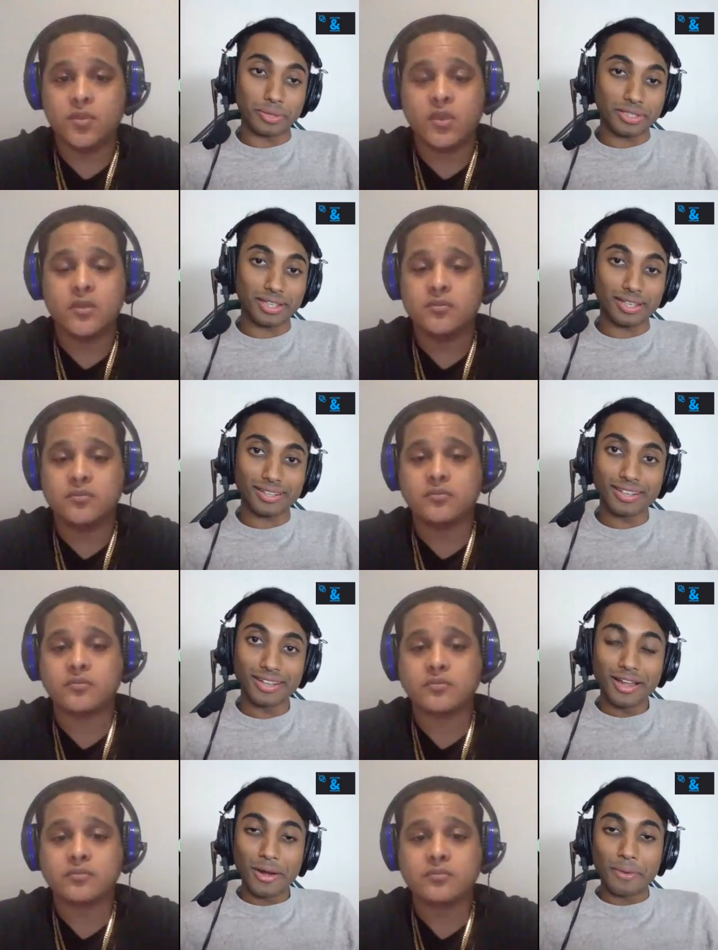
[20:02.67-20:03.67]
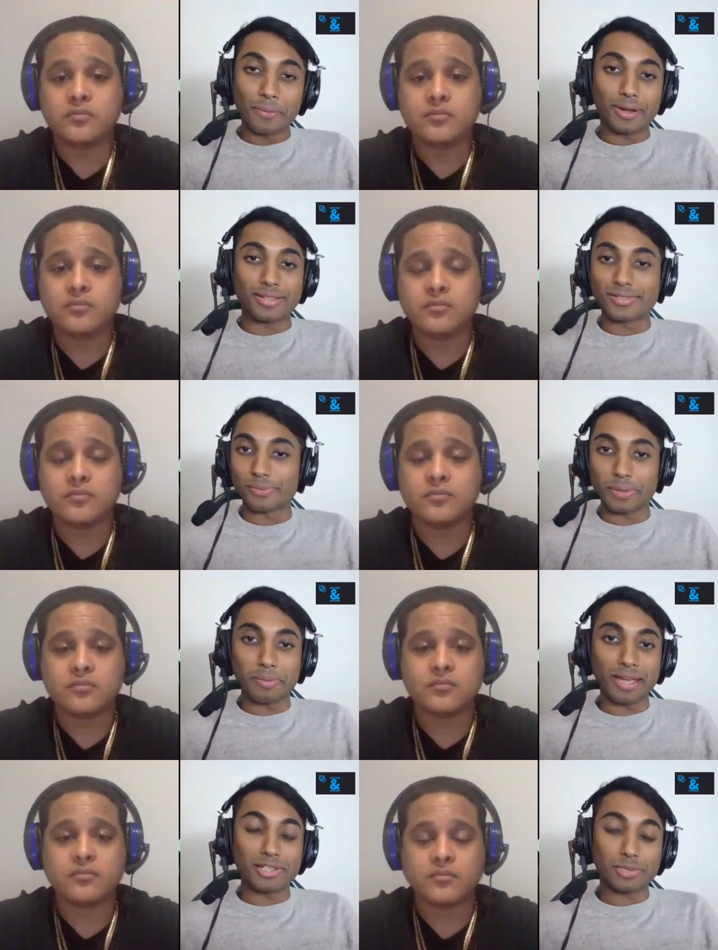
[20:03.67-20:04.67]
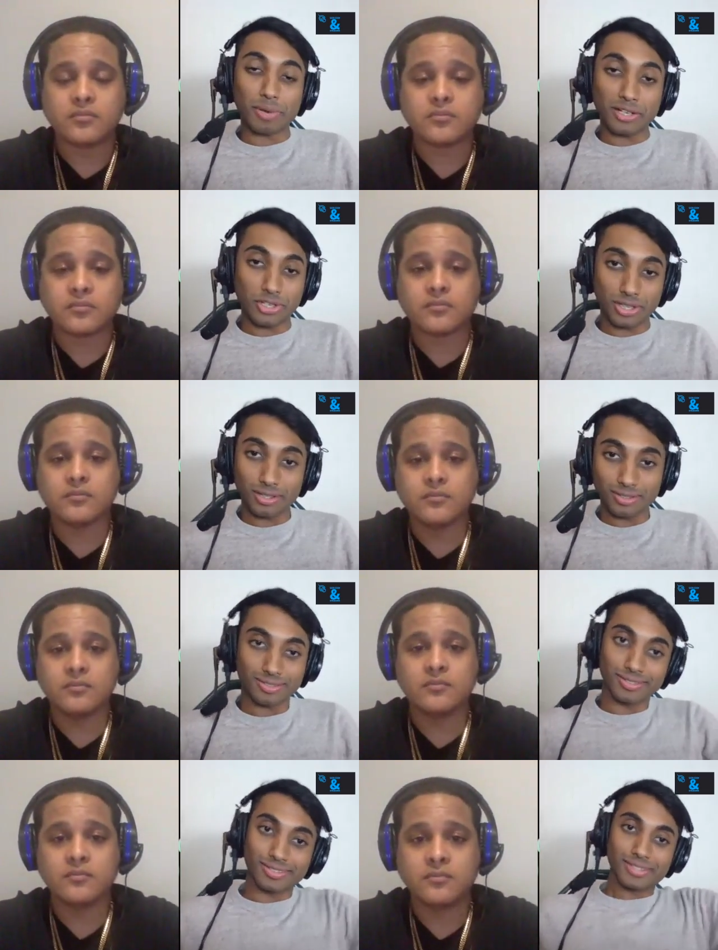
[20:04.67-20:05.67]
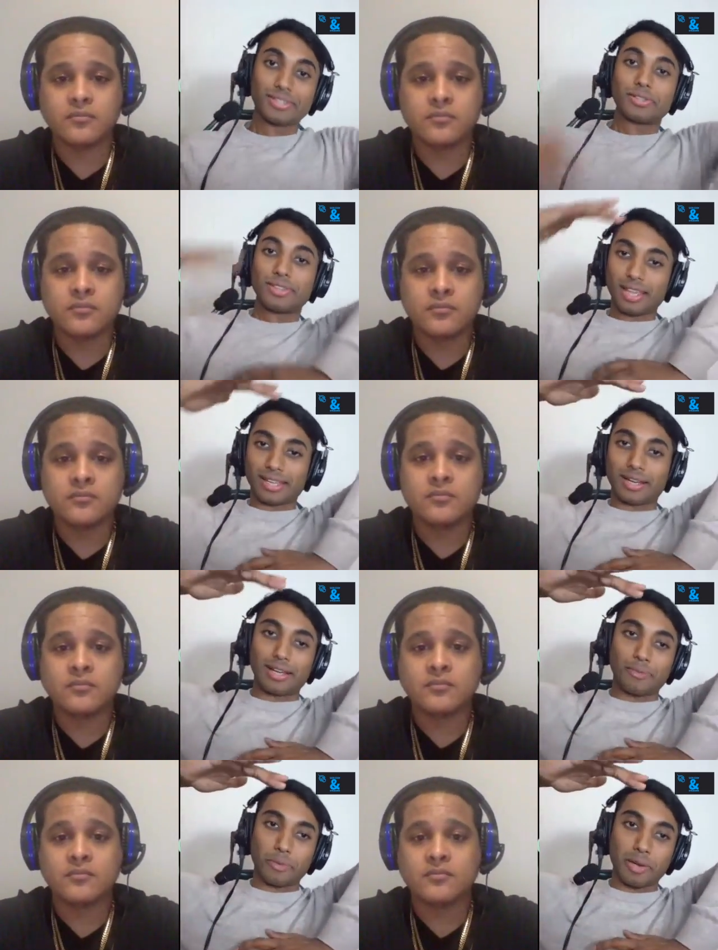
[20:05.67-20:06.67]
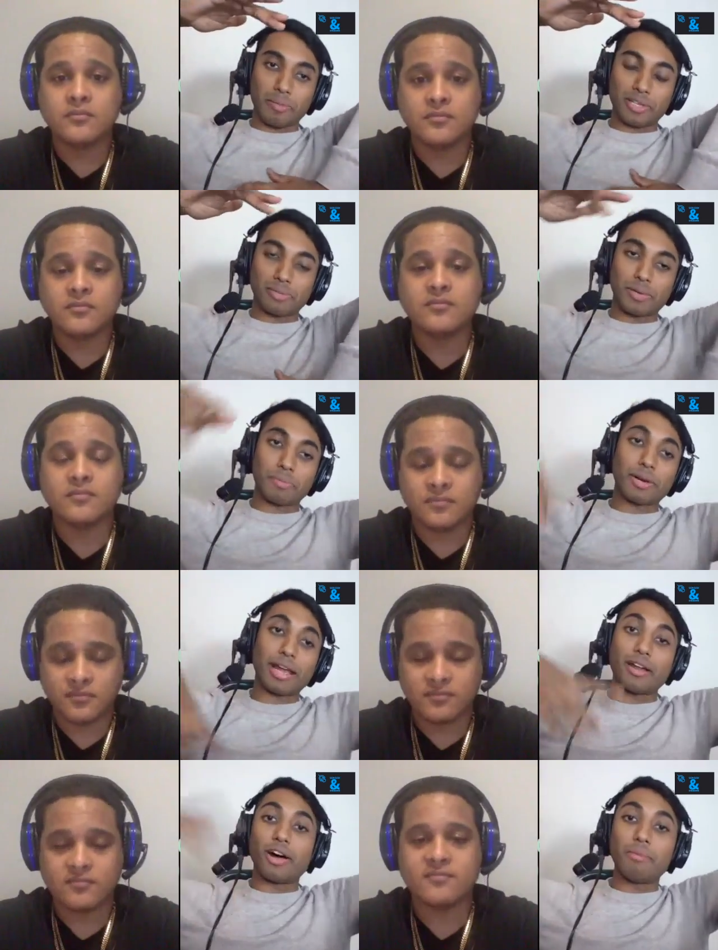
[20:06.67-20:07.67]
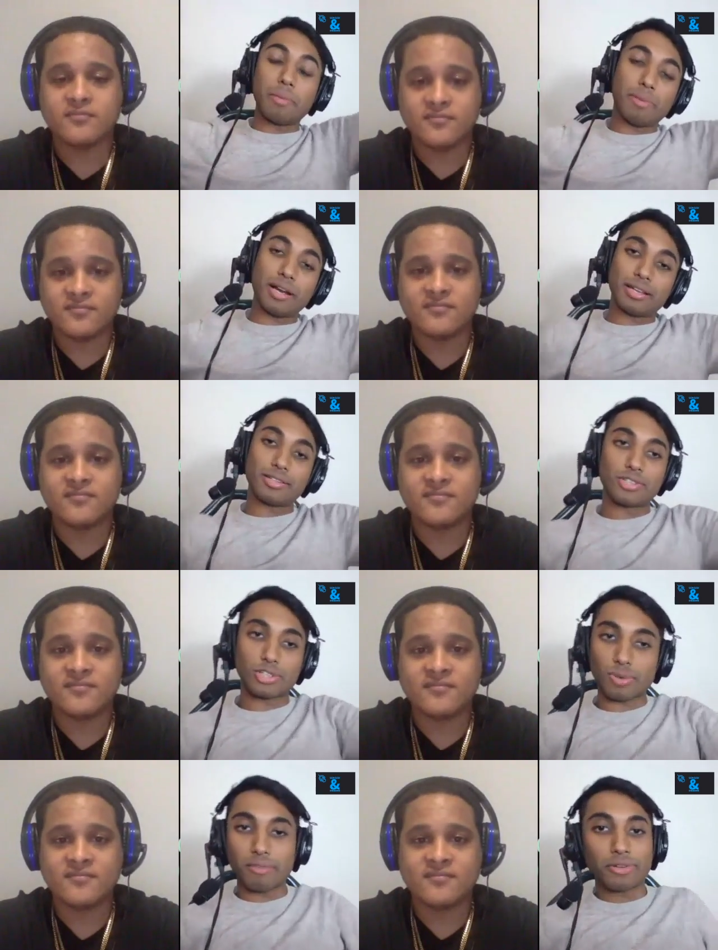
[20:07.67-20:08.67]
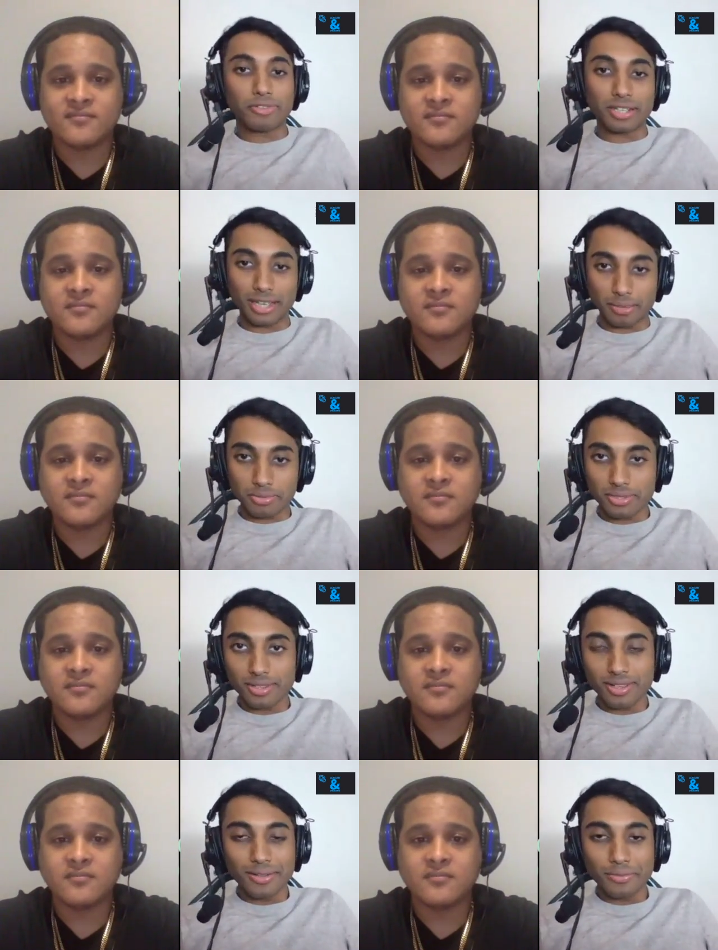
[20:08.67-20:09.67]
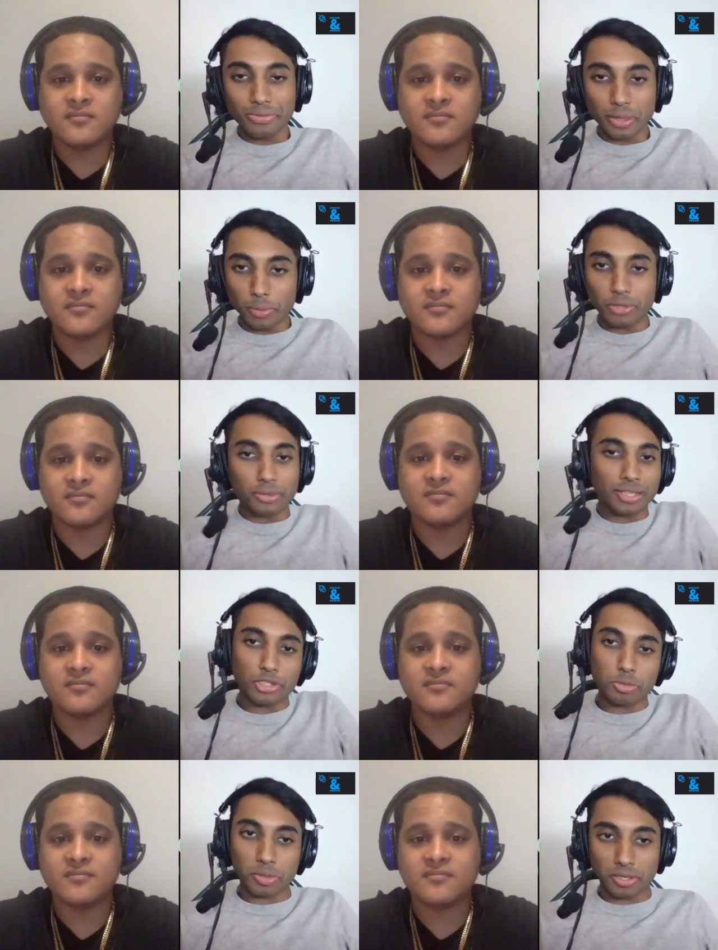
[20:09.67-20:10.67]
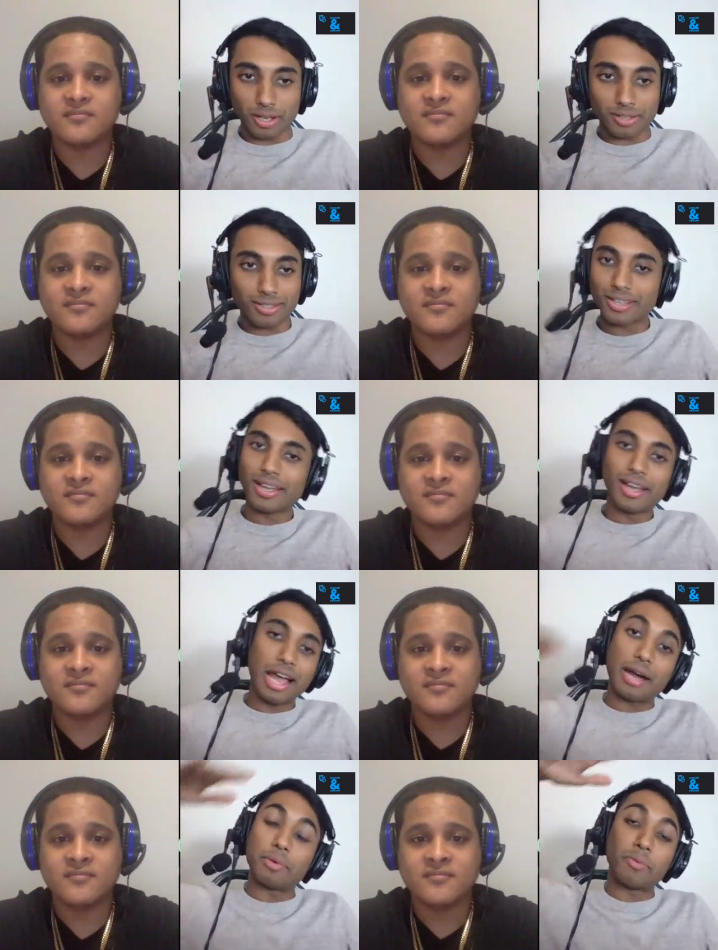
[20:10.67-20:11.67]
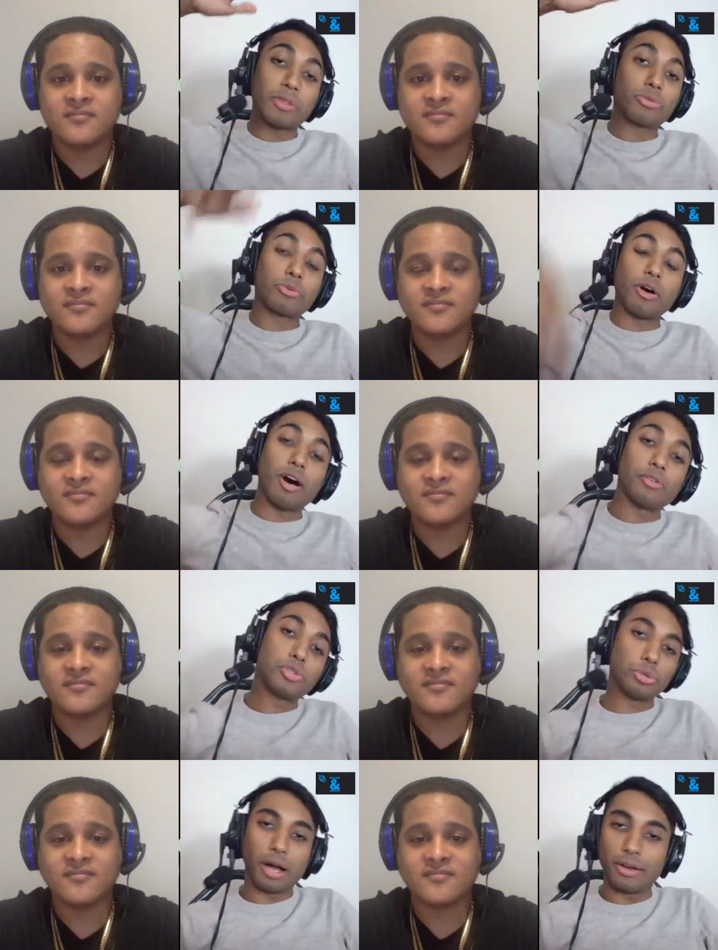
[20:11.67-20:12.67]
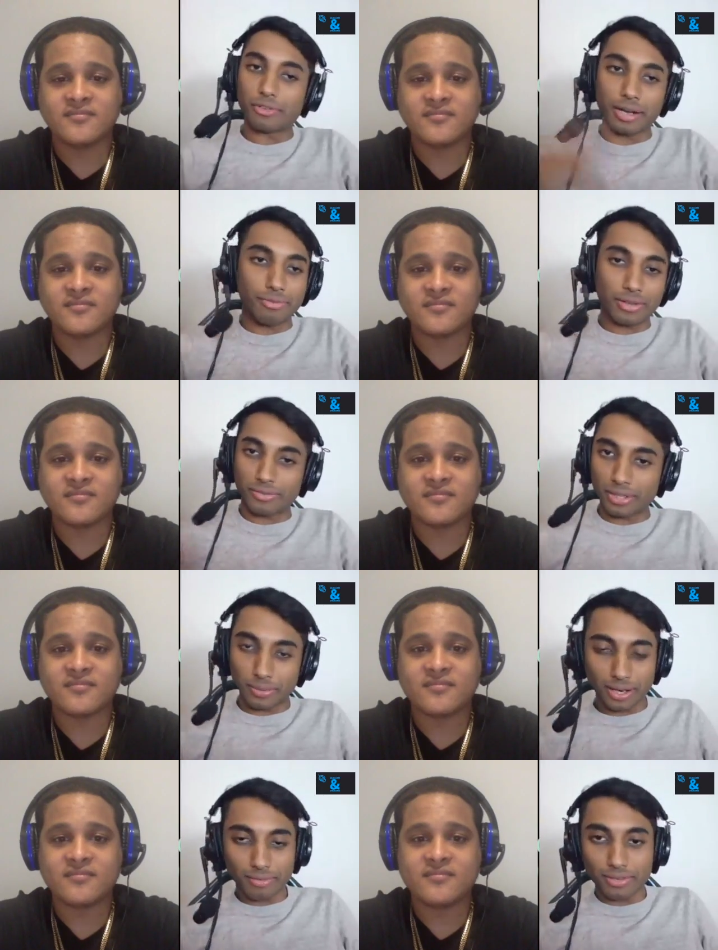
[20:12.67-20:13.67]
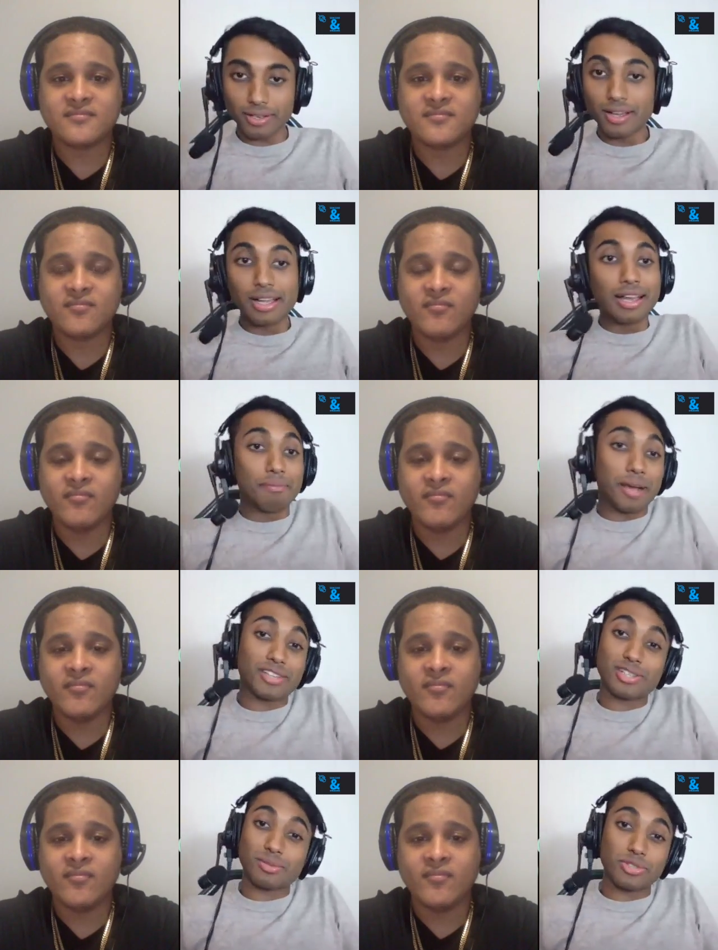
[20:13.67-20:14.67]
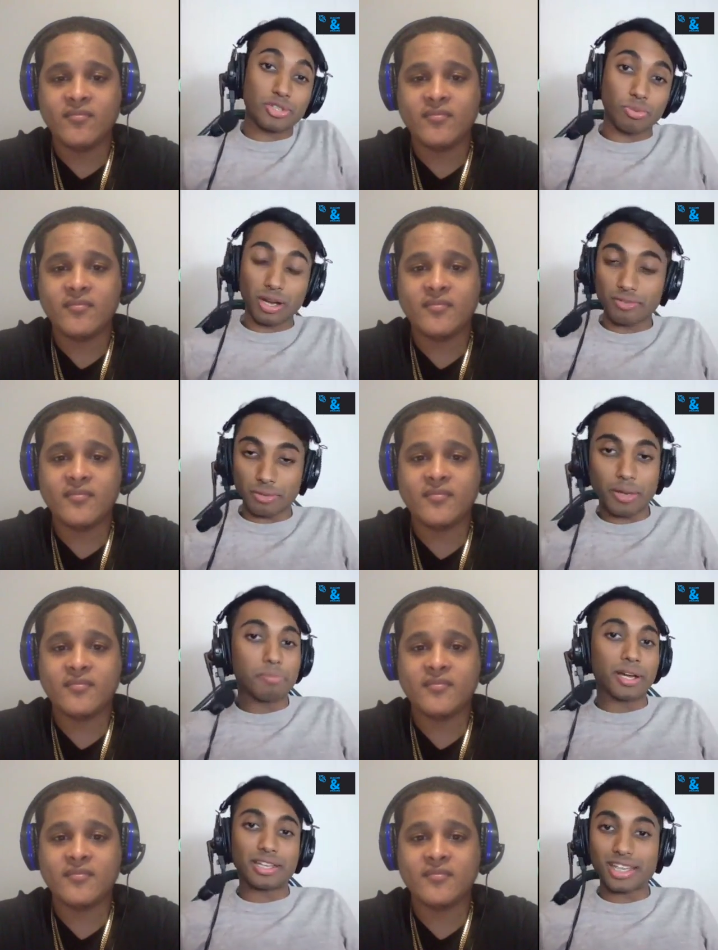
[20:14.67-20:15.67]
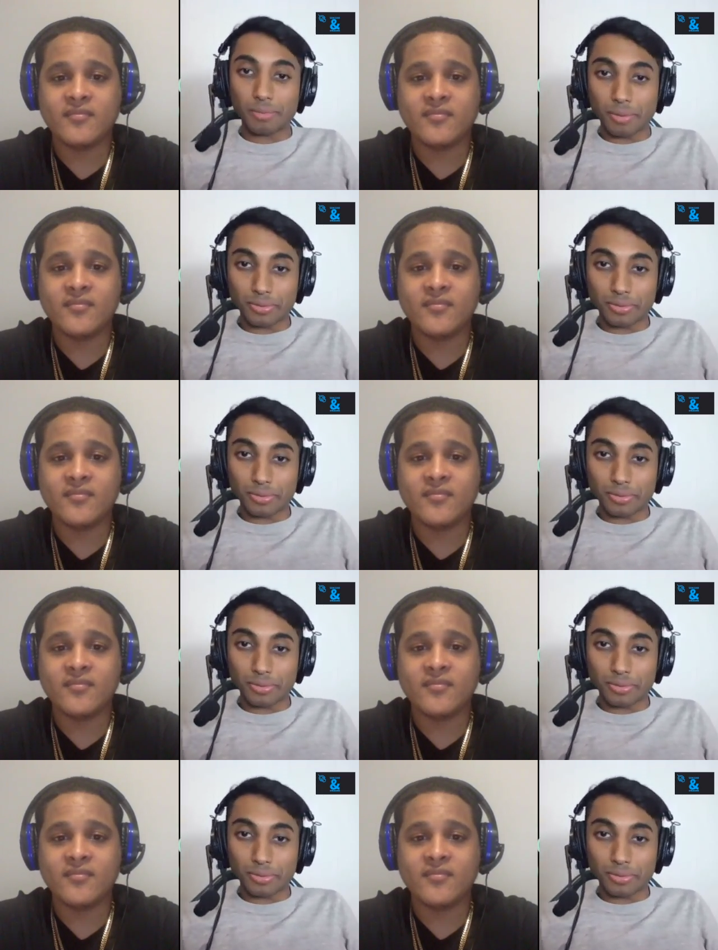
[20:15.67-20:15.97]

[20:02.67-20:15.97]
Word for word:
Speaker 1: what we did was we made a spreadsheet, like we made a piece of paper, and I had all my buddies just write 50 names. What do you think it should be called? And we went through all 250, whatever. MasterTalk was just one of them. My buddy came